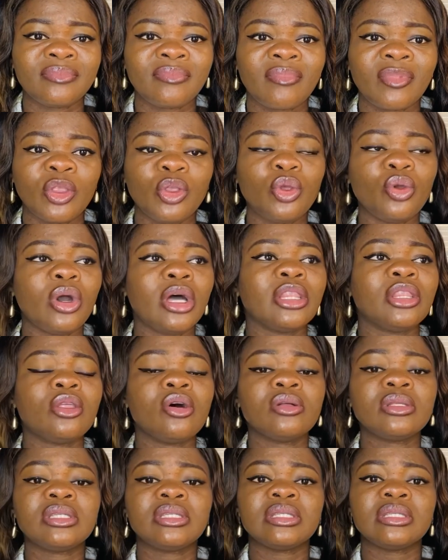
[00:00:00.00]
You are
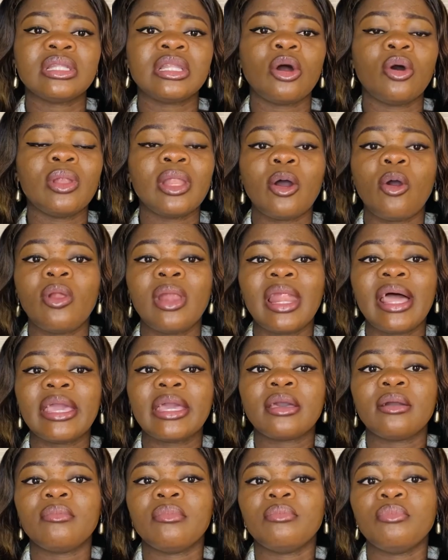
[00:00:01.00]
not
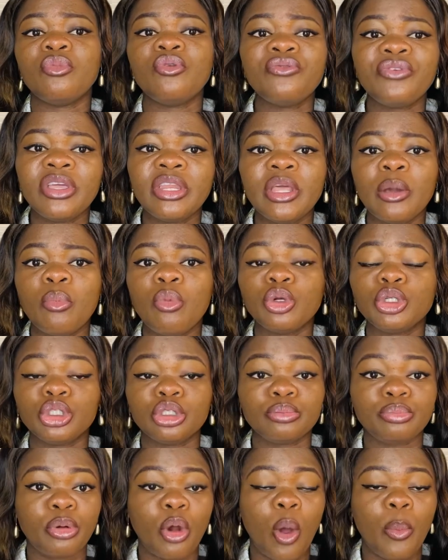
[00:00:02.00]
unlike moving a motion
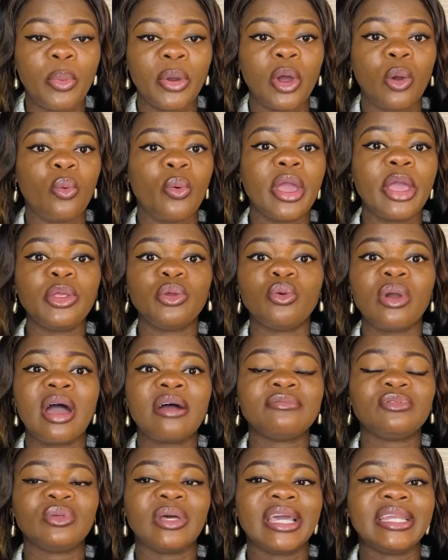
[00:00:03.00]
proper, where you
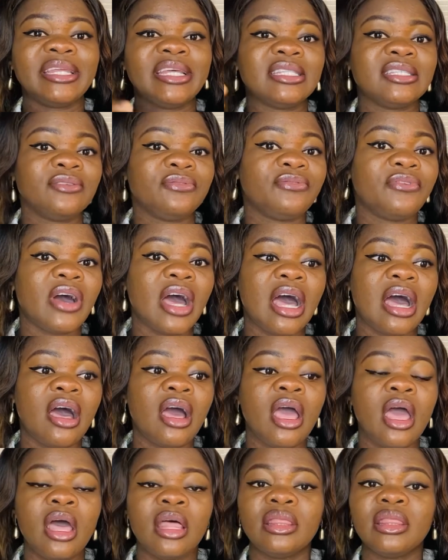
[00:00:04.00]
have to identify
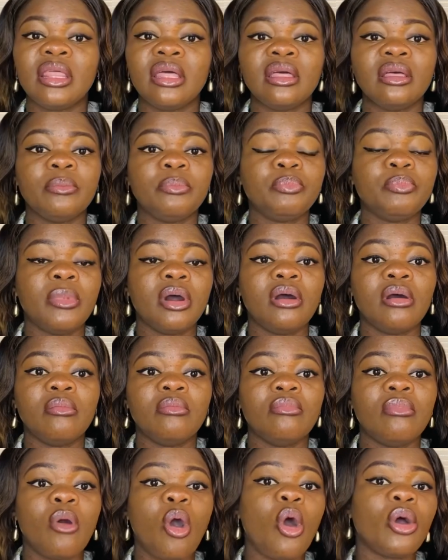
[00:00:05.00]
the
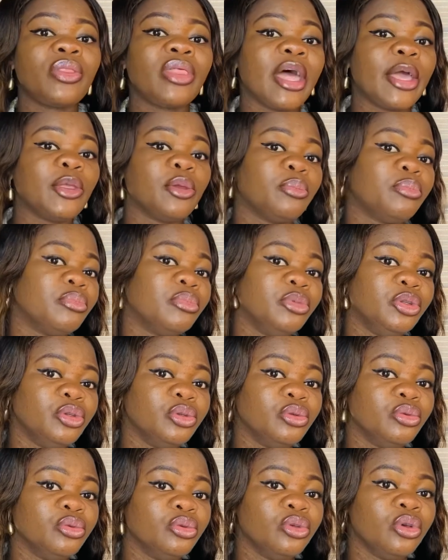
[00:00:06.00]

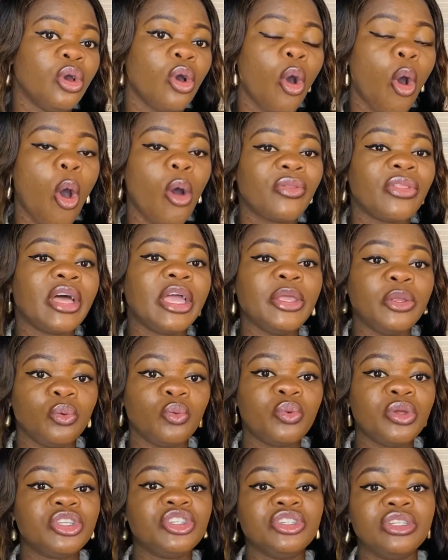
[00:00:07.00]
order in
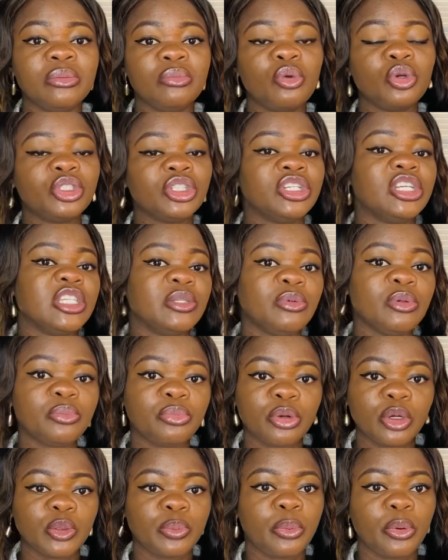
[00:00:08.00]
which the motion is being
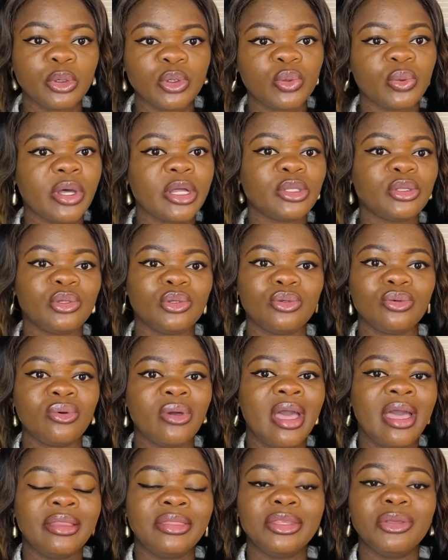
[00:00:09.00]
brought pursuant to,
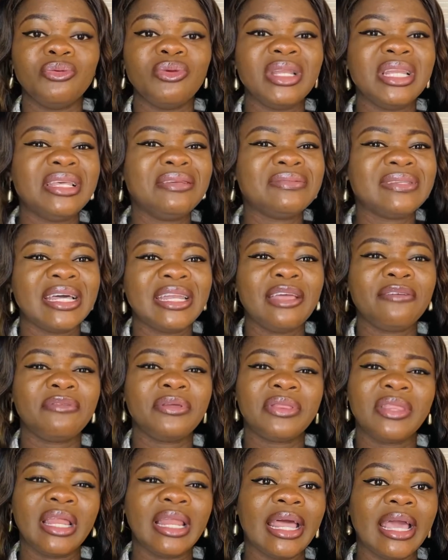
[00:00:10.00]
the reliefs and
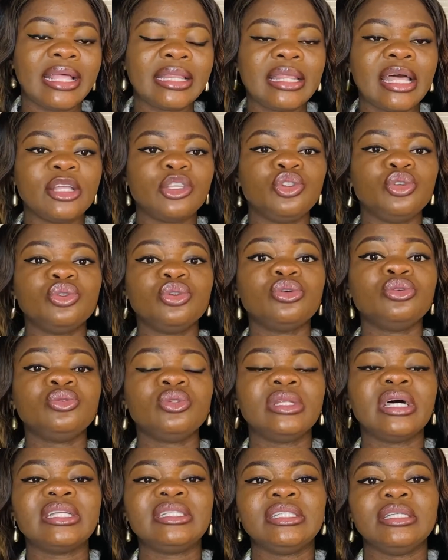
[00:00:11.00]
everything like that. You don't do
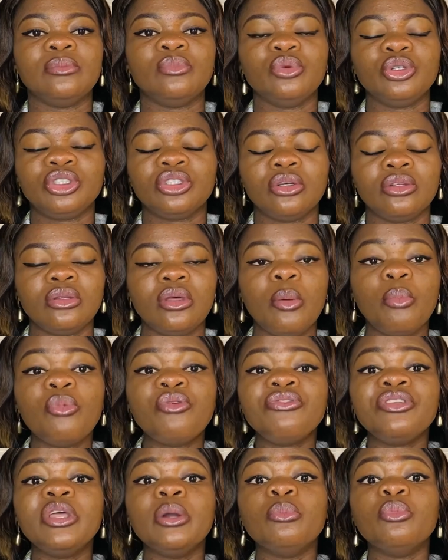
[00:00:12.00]
that in a motion,
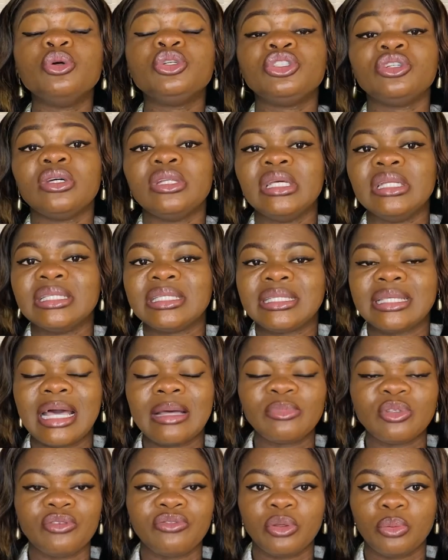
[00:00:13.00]
moving a motion in
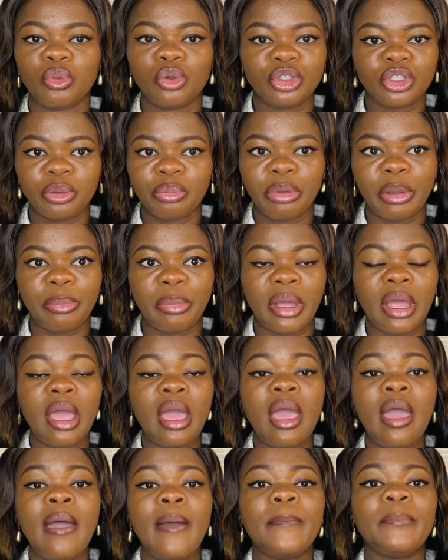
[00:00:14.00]
terms of the motion paper,
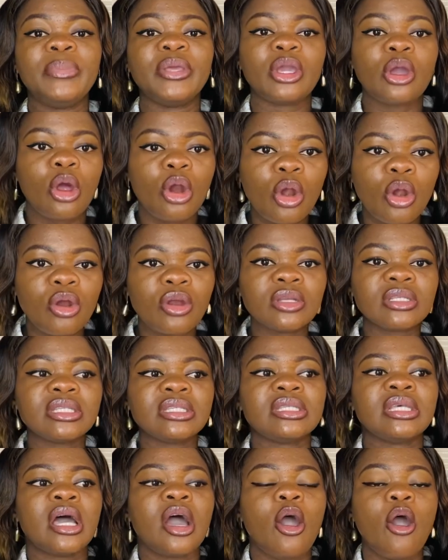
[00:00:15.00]

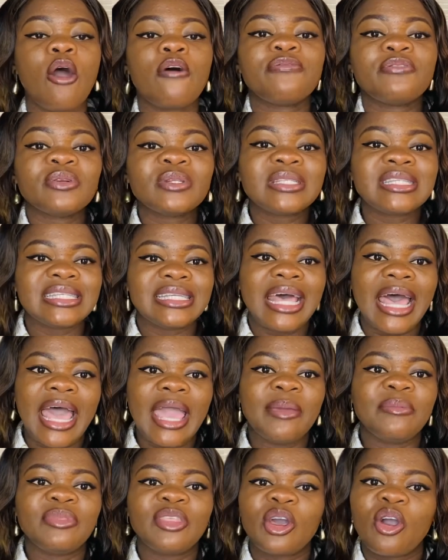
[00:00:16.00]
because
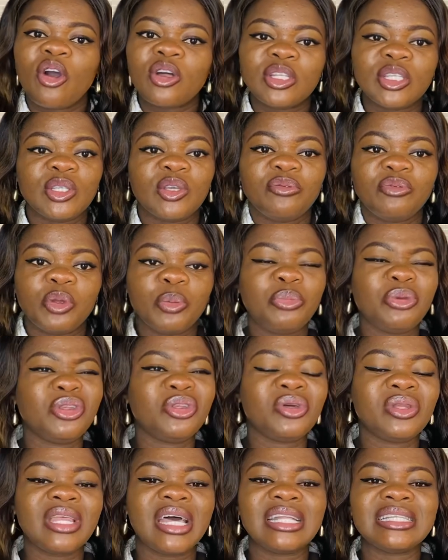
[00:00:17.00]
oftentimes the court is of the
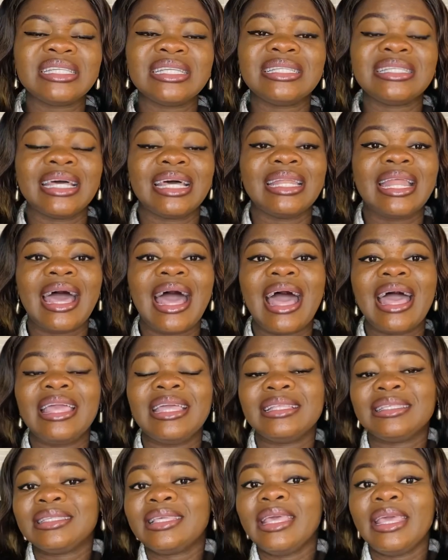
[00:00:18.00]
opinion that
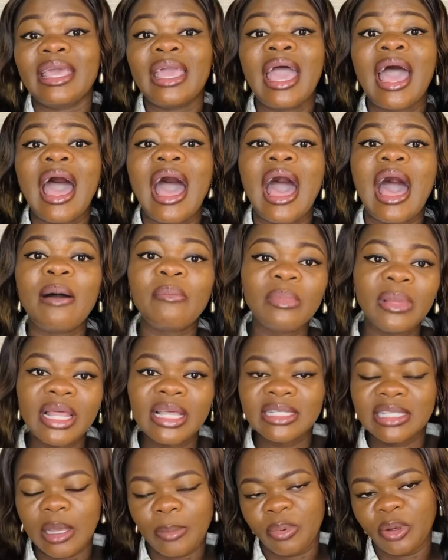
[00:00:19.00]
it's a harmless
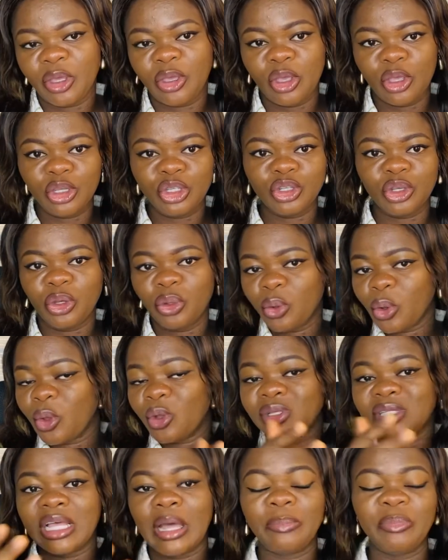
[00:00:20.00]
application, no
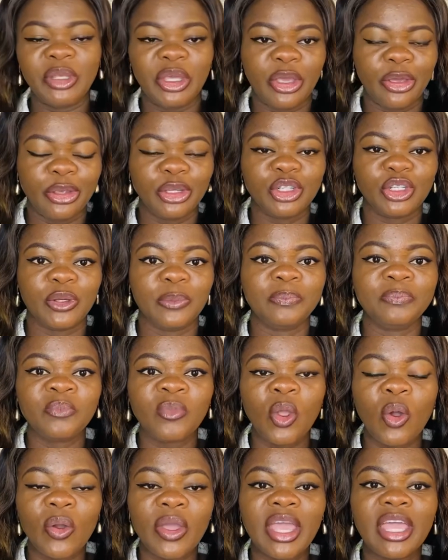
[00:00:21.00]
cause application.
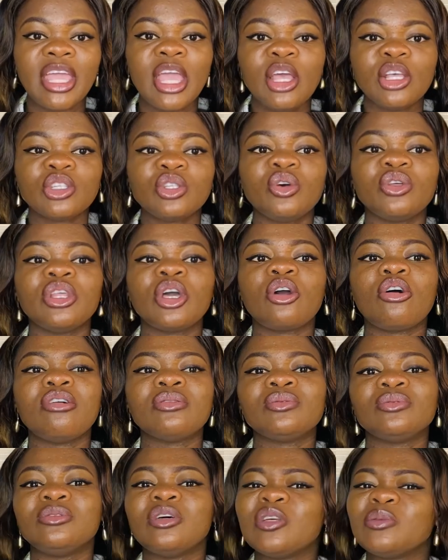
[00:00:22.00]
Okay, so the court
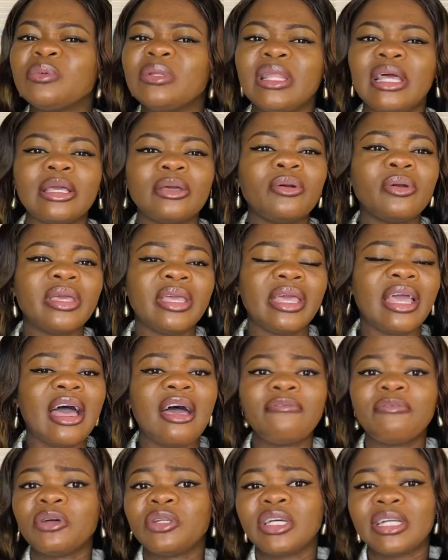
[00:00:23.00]
will just be like, okay, I
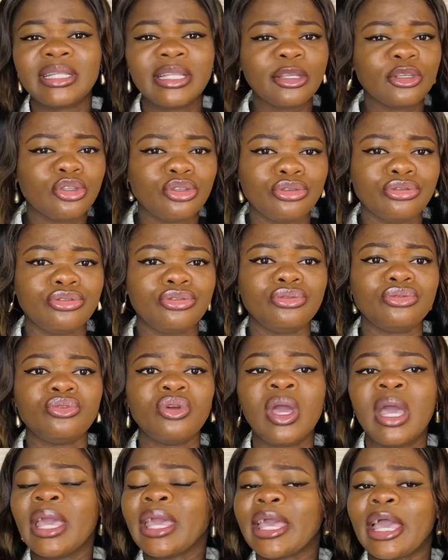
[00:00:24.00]
have other things to do,
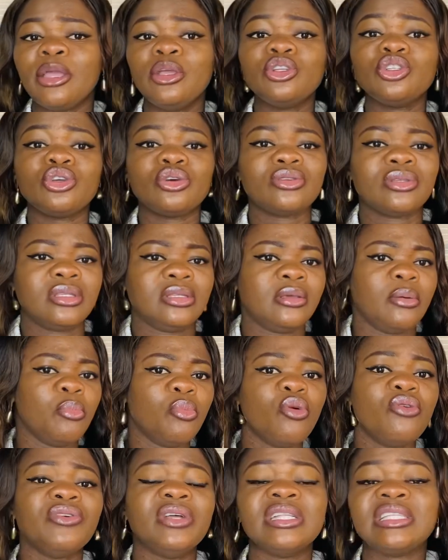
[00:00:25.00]
can you just
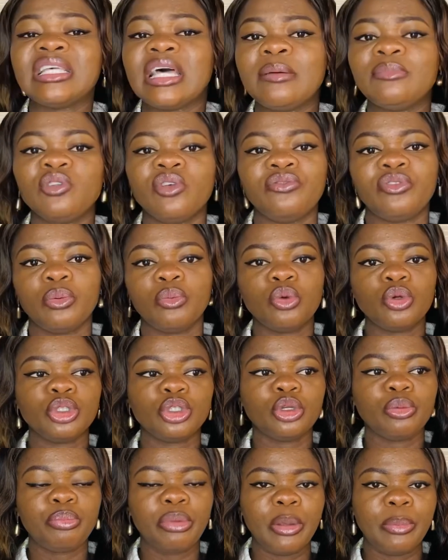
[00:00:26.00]
move in terms of the
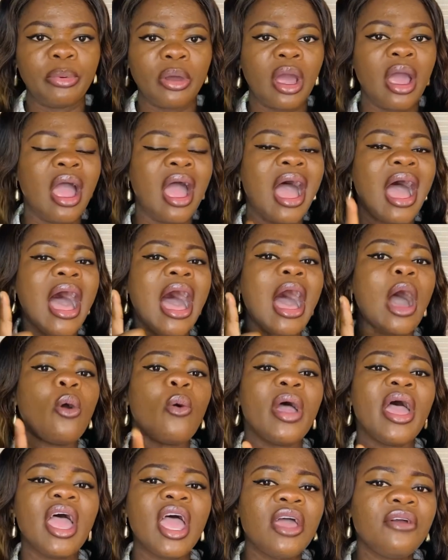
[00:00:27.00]
motion paper?
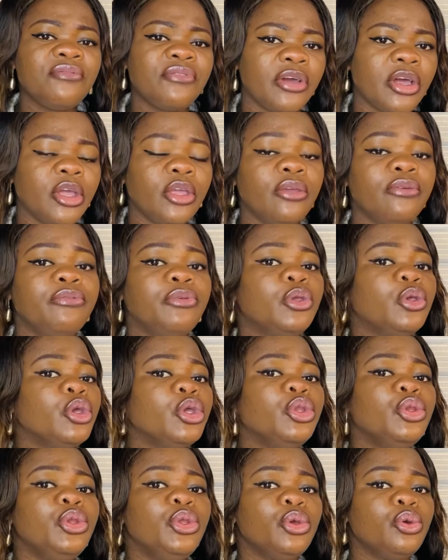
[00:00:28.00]
However, if you're a
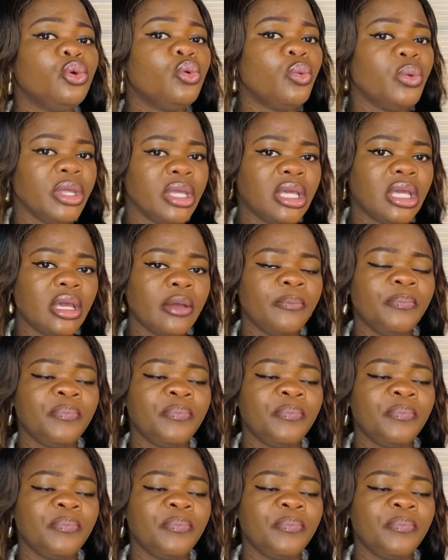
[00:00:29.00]
new wig,